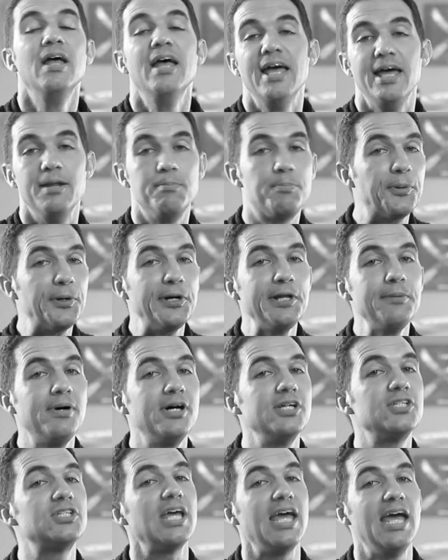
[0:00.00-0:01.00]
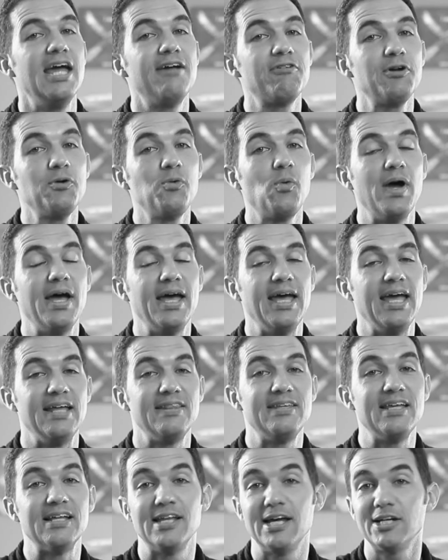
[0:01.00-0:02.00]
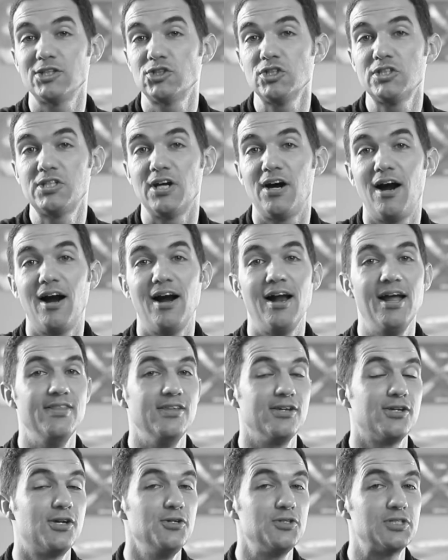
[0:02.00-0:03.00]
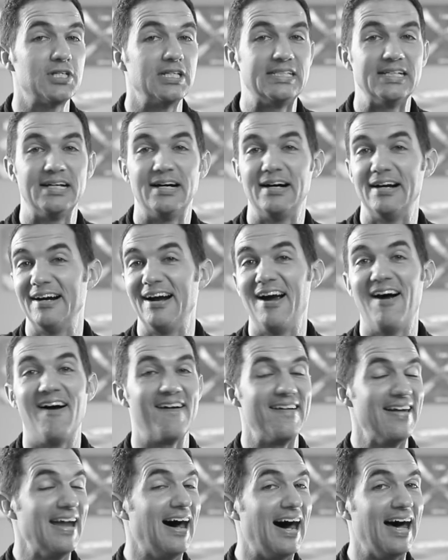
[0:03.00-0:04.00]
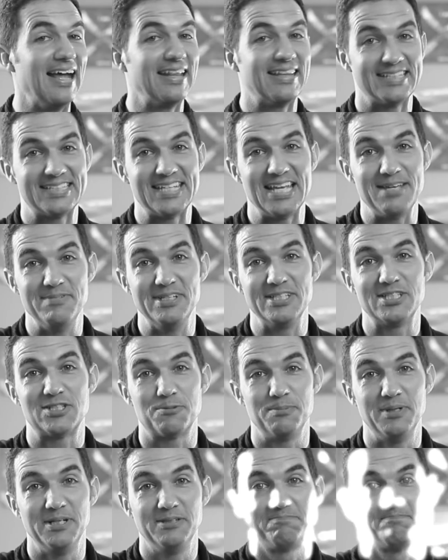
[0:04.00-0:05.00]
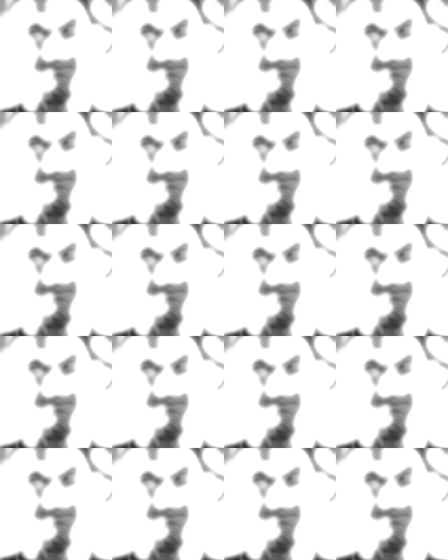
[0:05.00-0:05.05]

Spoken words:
In pretty much every way, the electric guitar and the acoustic guitar are not the same instrument.